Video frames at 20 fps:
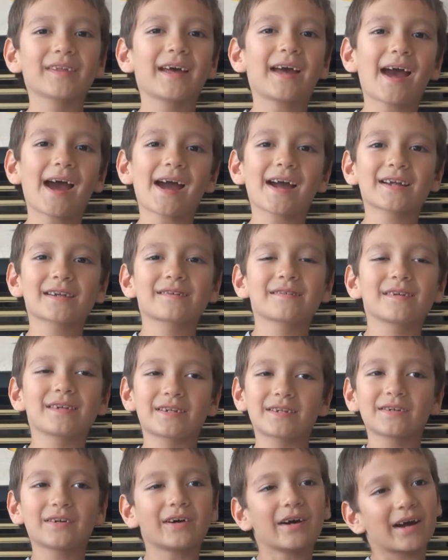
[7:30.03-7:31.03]
actually
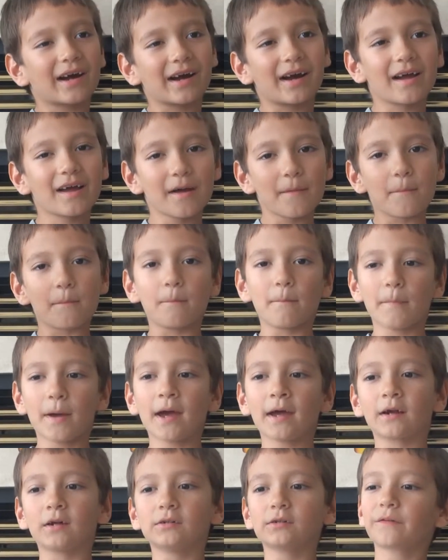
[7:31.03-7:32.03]
took
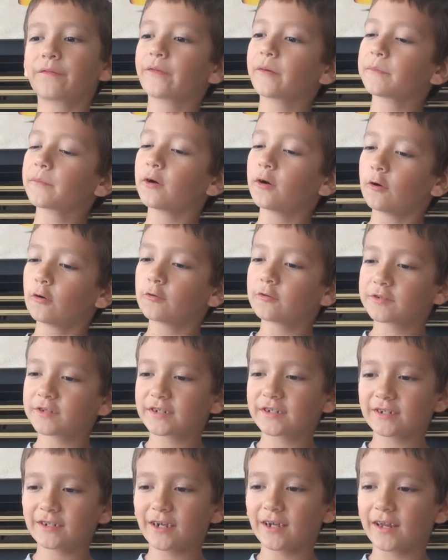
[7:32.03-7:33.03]
metal from the whole
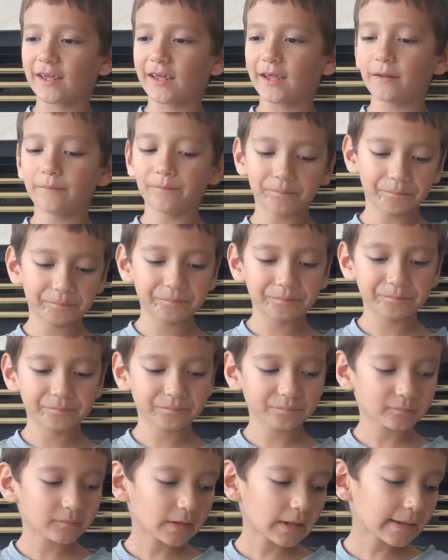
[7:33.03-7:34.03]
city,
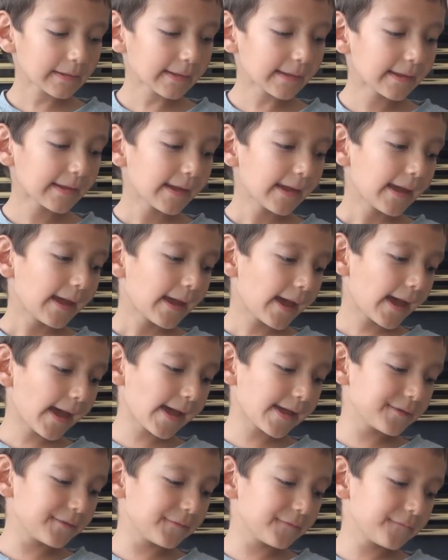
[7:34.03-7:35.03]

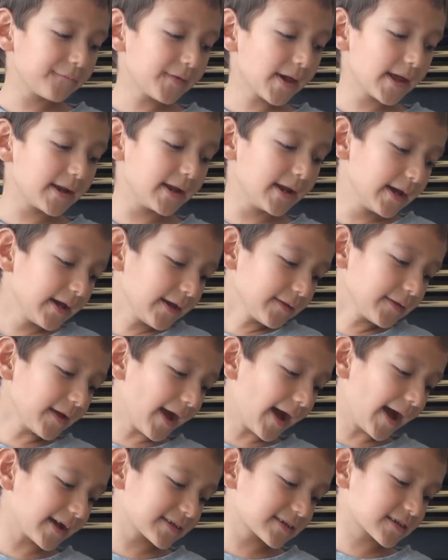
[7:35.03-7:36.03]
and then they
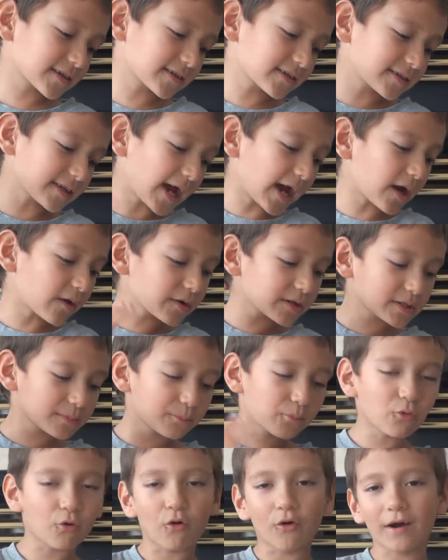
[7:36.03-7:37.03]
asked Cyrus
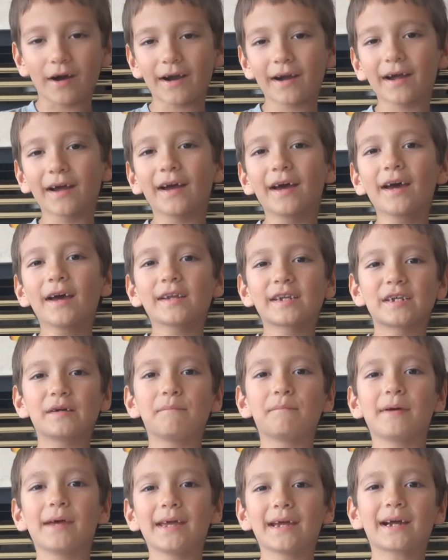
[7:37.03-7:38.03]
Borg to
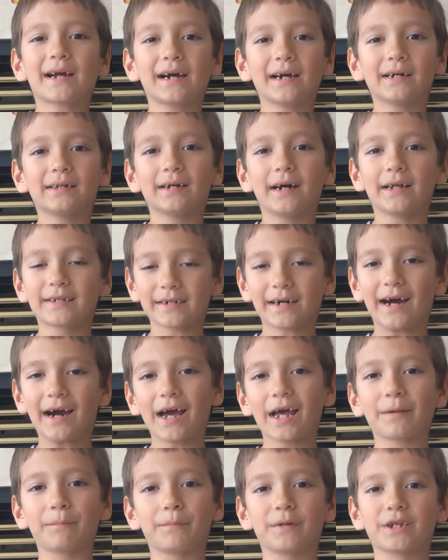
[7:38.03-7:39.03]
make a
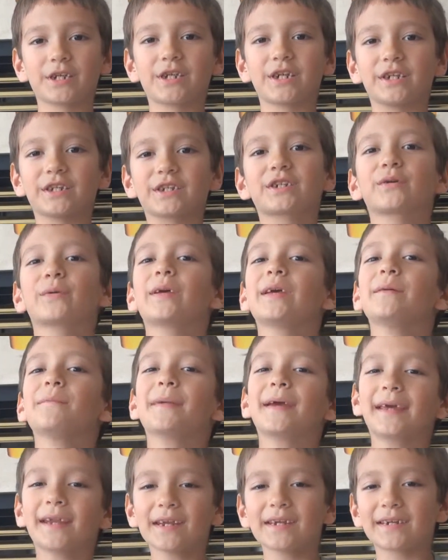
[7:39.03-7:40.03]
time machine. So he
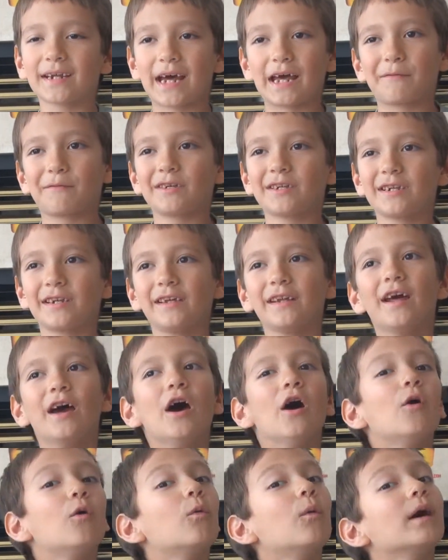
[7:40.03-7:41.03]
made a time machine.
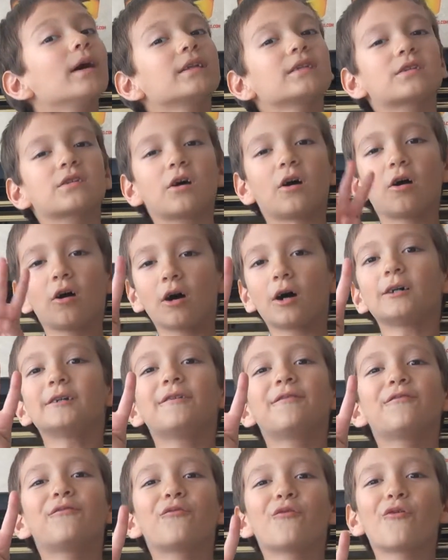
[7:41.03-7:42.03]
Once
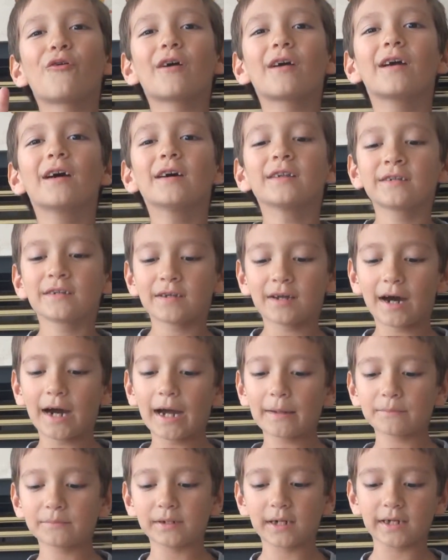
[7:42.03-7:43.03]
all 4
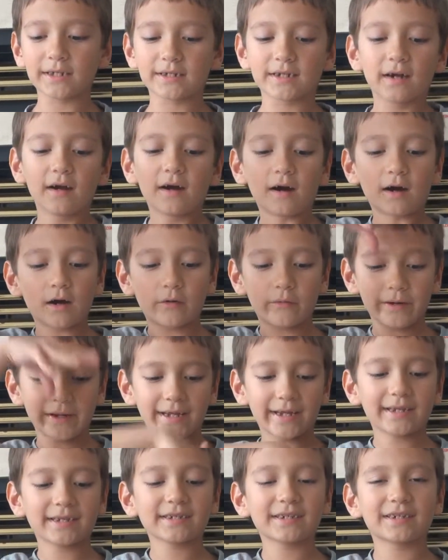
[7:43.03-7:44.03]
time blades are
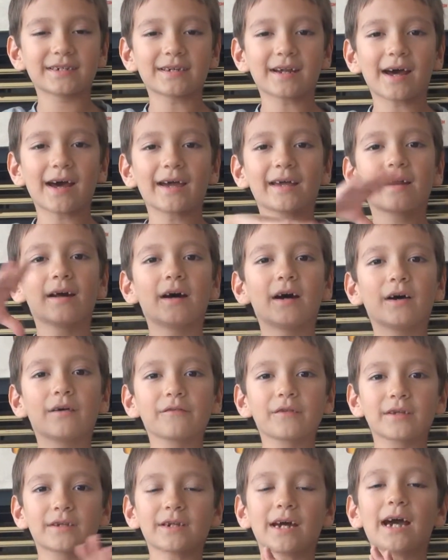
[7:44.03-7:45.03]
inside
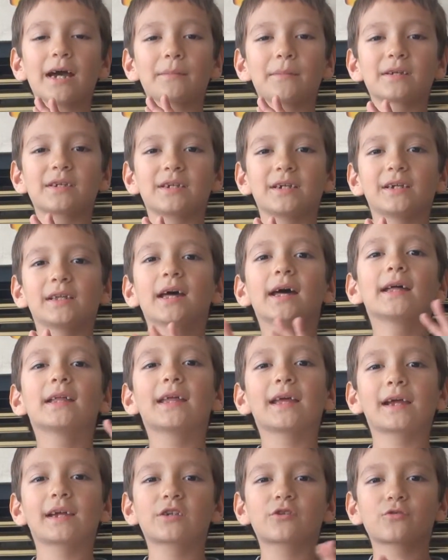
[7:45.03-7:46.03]
of the time machine,
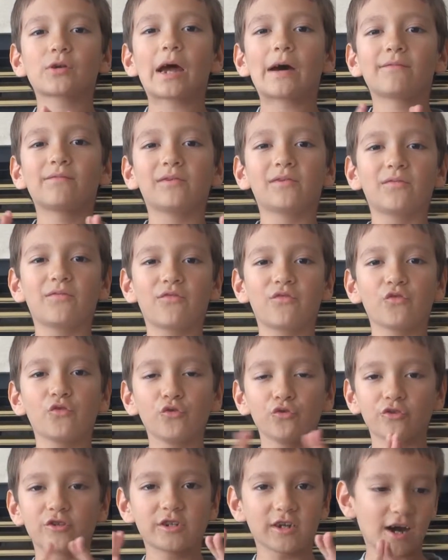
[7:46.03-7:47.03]
they can travel
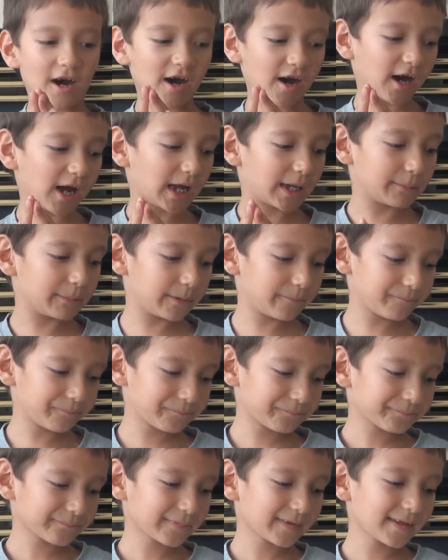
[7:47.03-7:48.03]
through time.
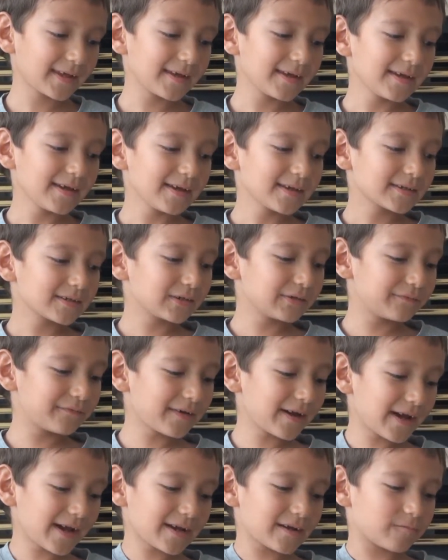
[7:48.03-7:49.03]
So
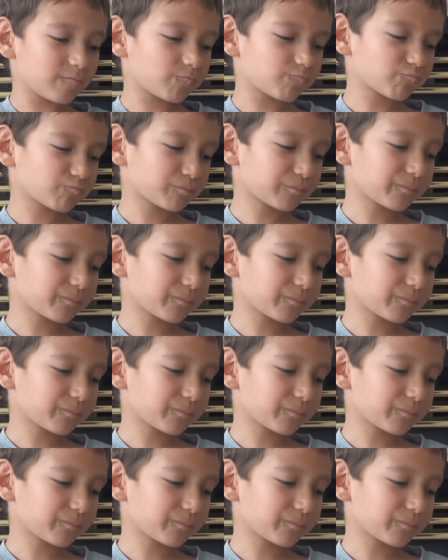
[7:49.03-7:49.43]
then